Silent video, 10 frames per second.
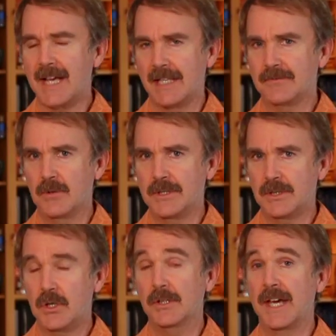California
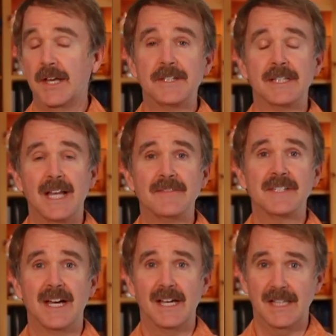called the Healthy
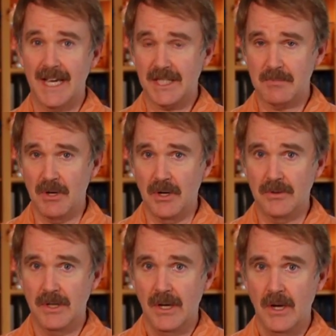Lifestyle Expo.
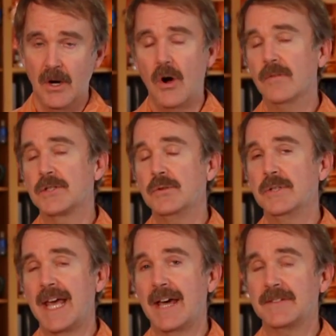Over two
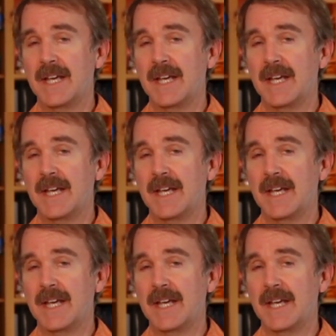and a half